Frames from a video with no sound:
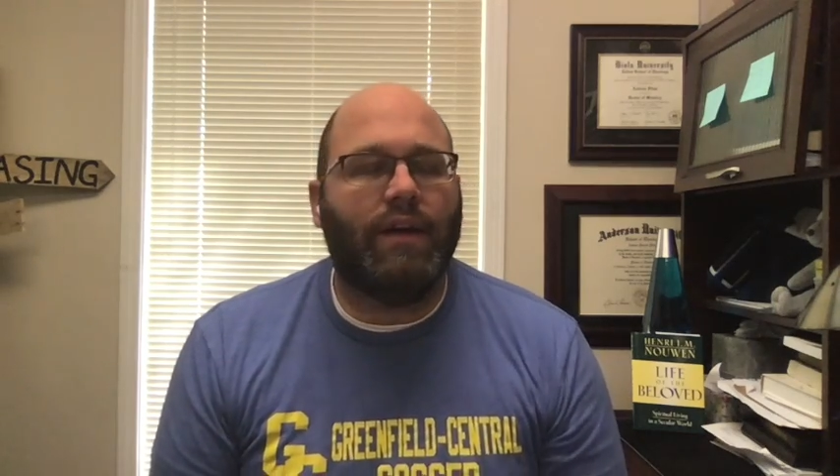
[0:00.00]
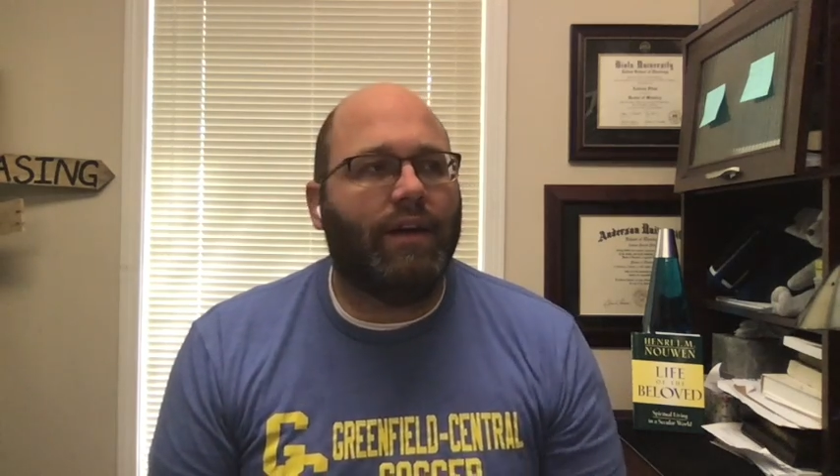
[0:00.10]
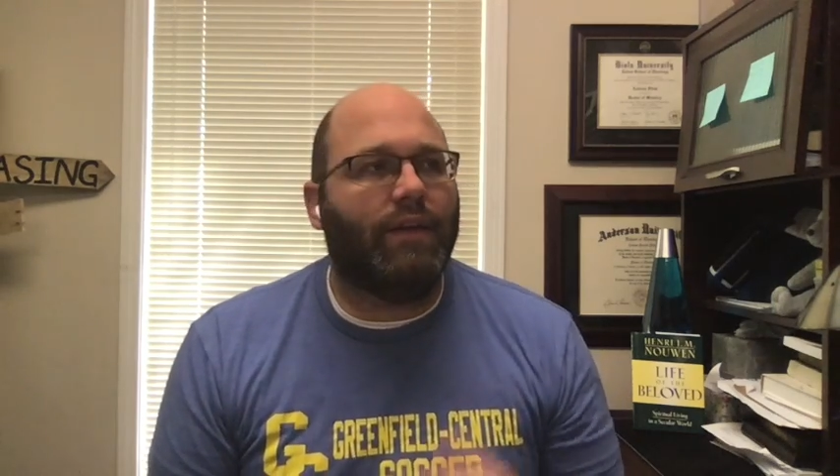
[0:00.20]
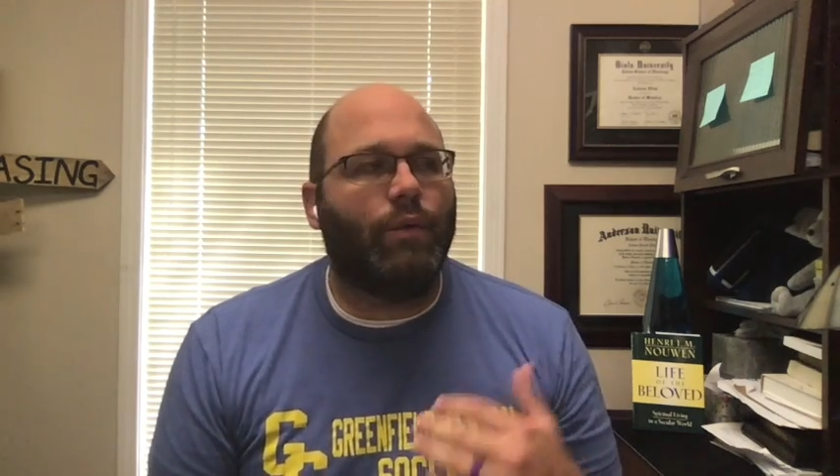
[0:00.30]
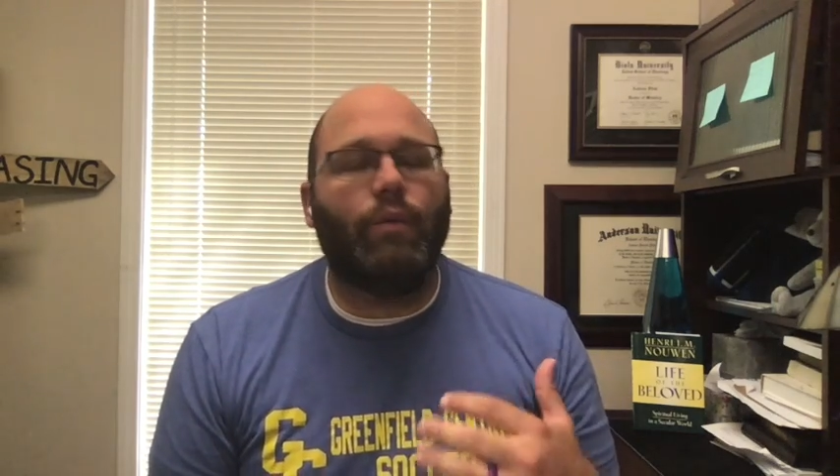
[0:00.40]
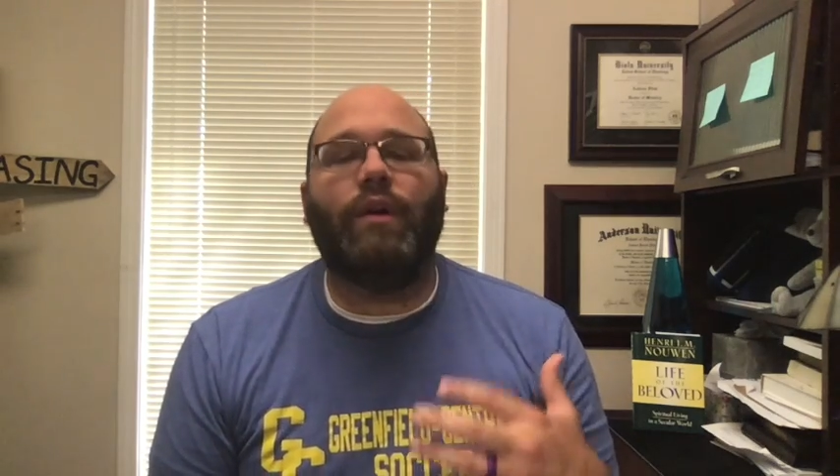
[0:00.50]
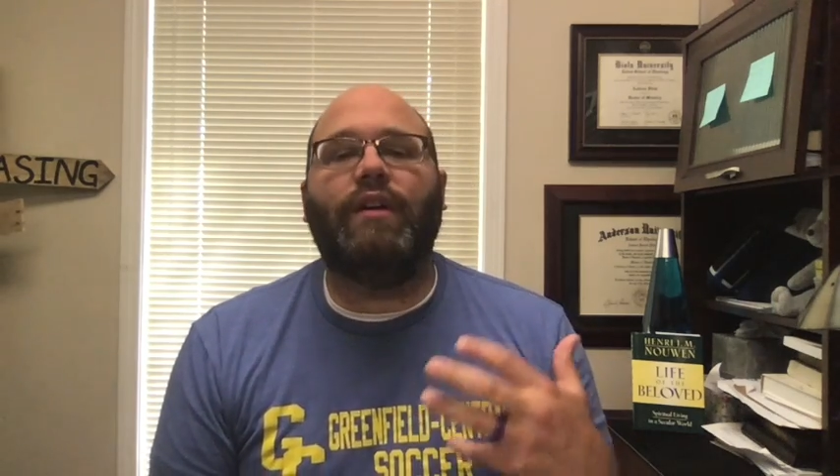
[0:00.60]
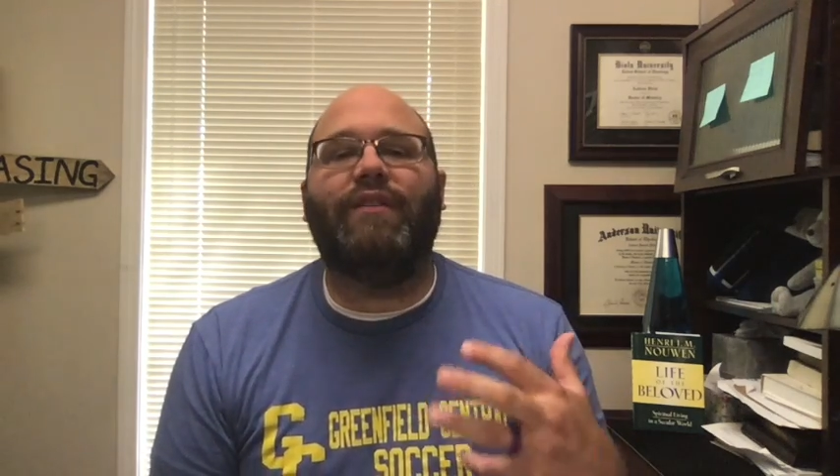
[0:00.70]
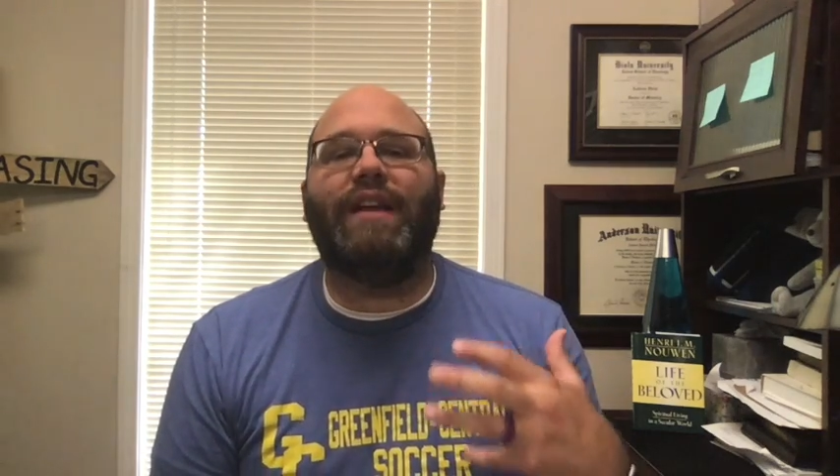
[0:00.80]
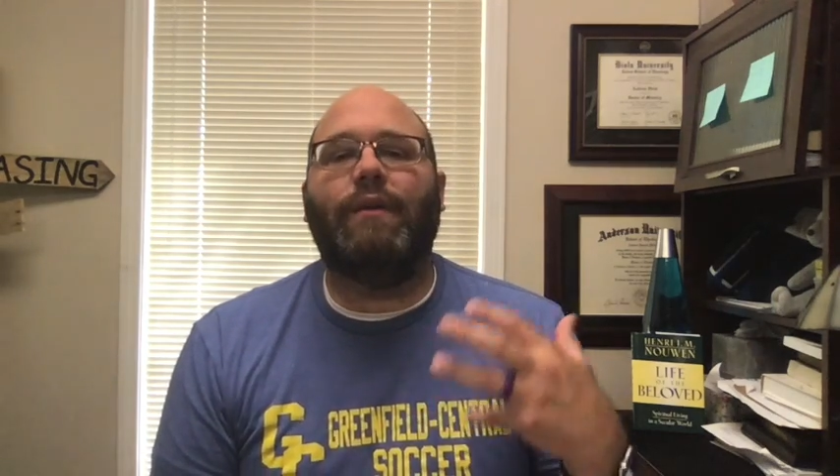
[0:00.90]
we wondered
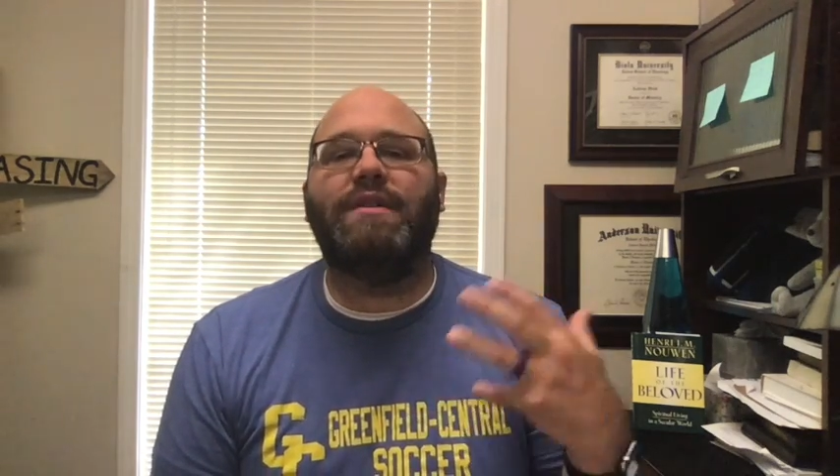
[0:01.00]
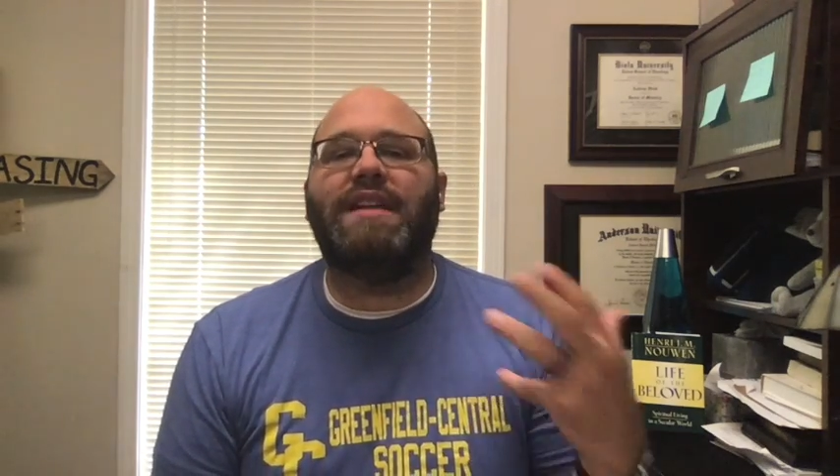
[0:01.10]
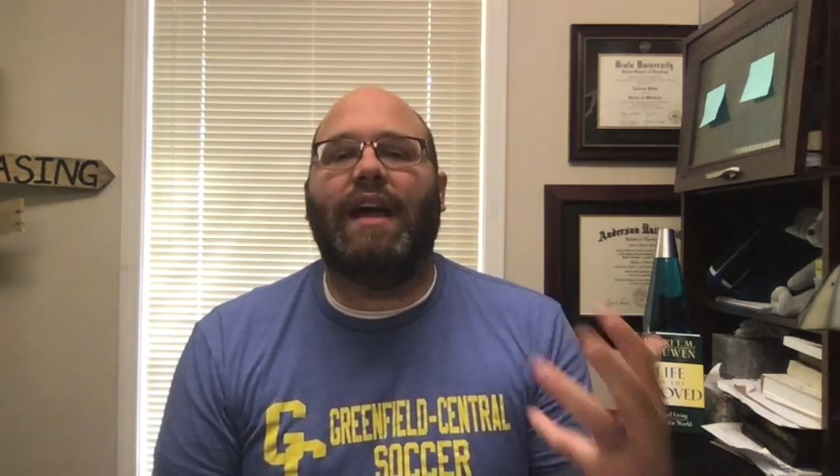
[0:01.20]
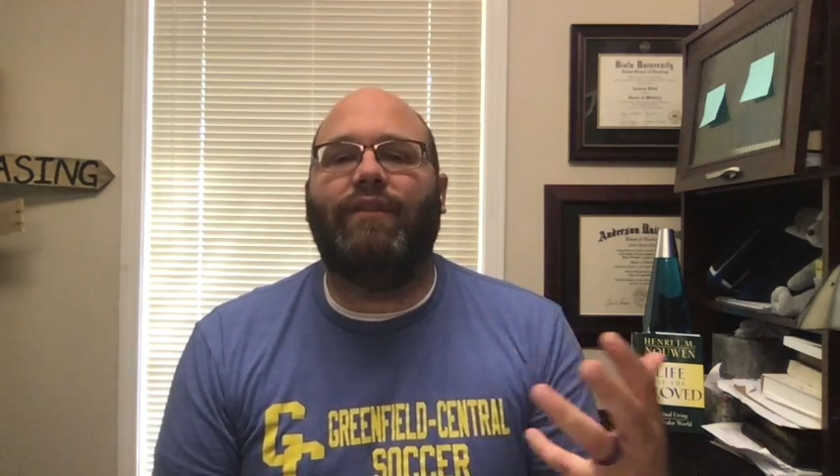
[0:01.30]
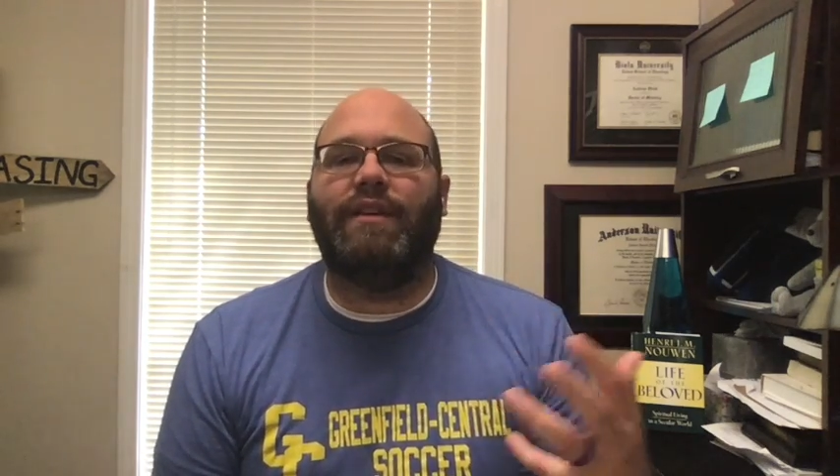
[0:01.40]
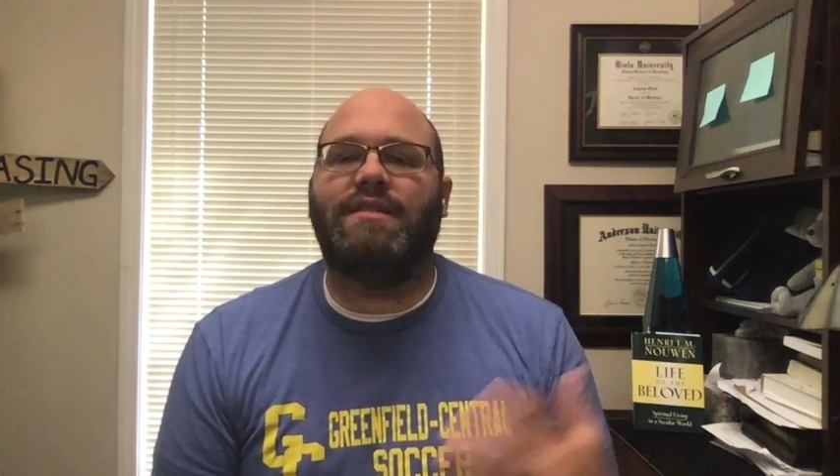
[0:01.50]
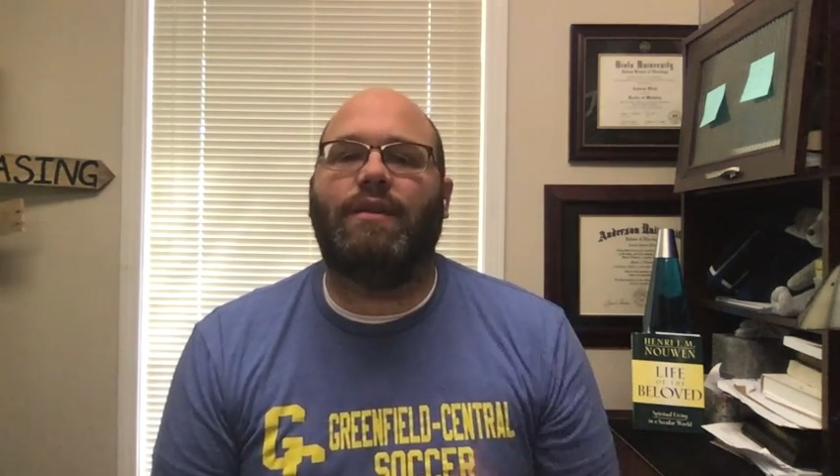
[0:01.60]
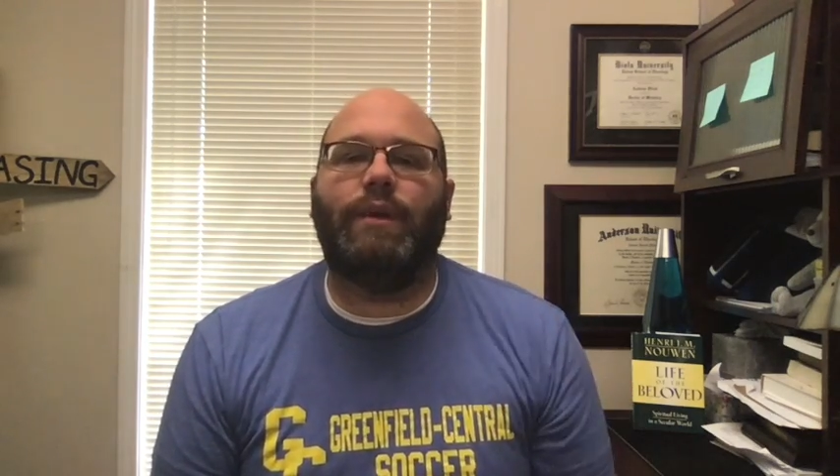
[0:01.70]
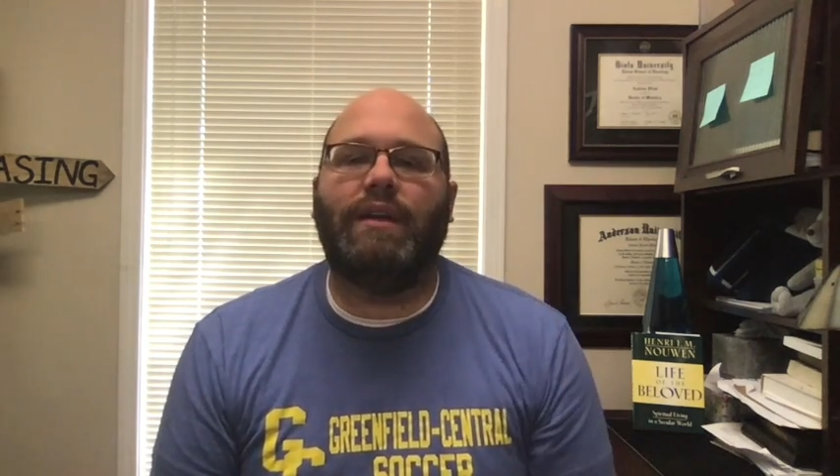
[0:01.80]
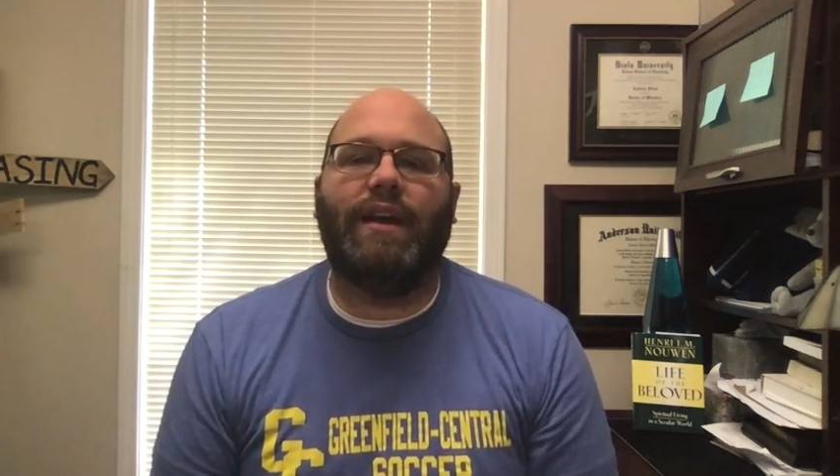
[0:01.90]
if that was evidence that
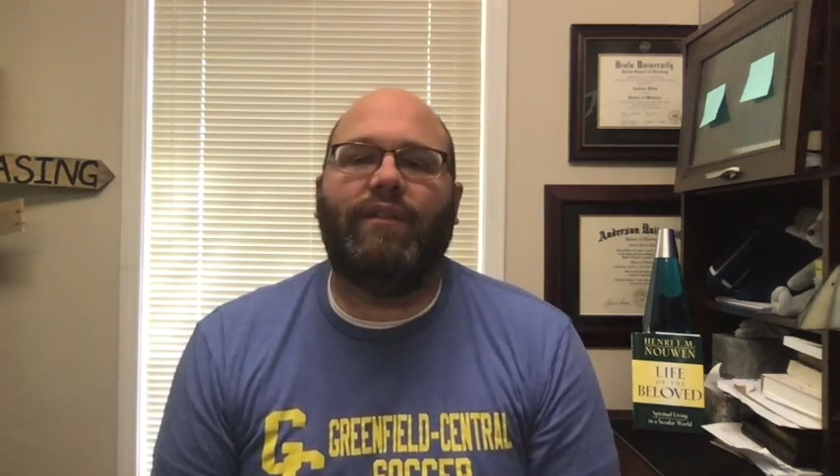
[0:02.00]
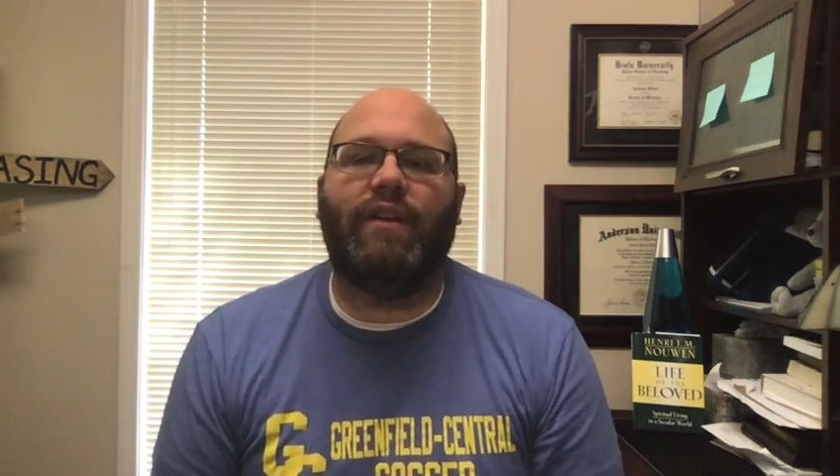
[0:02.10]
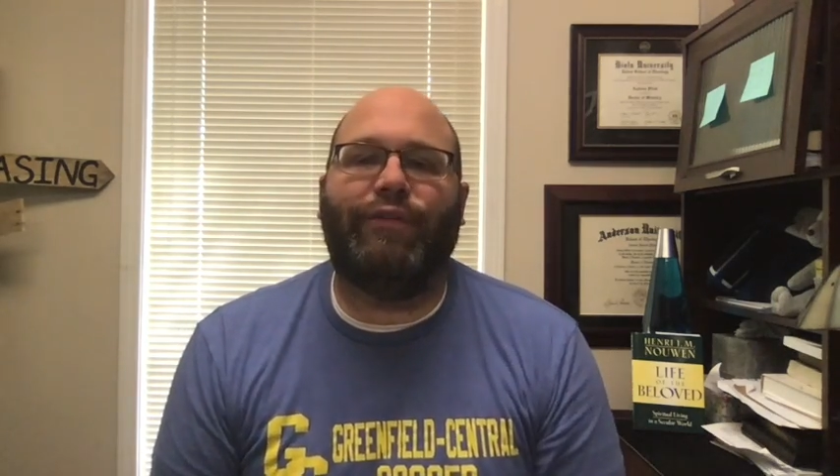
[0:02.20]
we didn't have enough